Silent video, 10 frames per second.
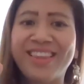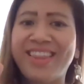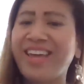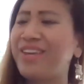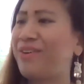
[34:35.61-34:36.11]

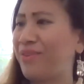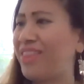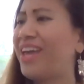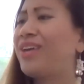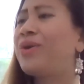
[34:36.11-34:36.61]
Thank you.
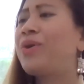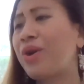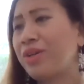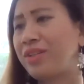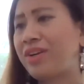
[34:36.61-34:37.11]
Thank you,
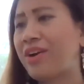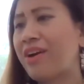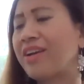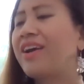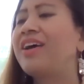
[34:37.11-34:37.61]
Oracle
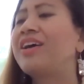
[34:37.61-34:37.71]
card.